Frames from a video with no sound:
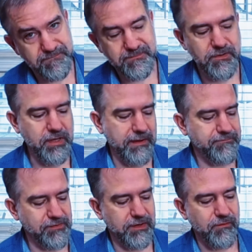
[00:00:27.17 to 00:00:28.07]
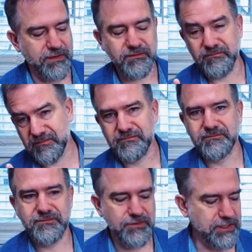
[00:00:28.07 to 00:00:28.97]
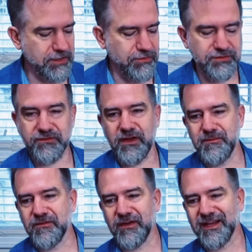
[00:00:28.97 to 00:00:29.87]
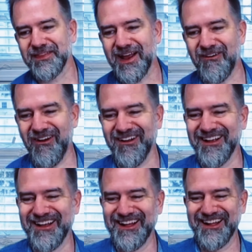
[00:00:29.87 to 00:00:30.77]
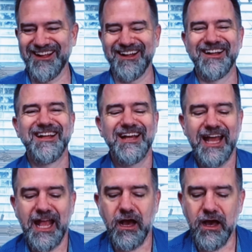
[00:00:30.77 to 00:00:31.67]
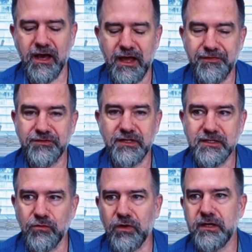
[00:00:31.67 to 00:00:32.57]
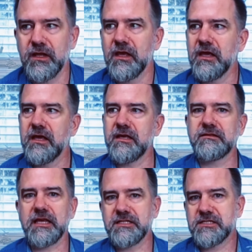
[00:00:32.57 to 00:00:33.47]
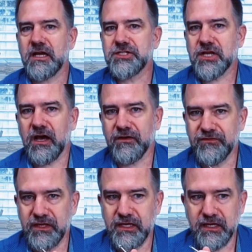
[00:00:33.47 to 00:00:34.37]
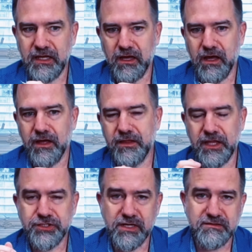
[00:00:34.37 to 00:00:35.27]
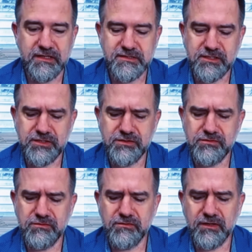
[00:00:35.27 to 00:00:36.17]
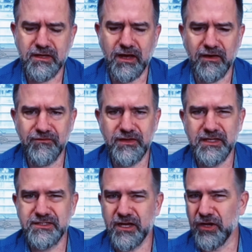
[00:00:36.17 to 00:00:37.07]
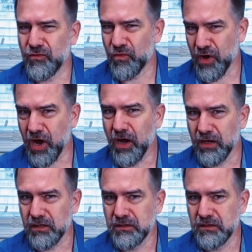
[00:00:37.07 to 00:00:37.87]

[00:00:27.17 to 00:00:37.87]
Okay, so anyways, you can crucify me if I got that wrong. And the second one is a Dutch coffee that translates to coffee done wrong.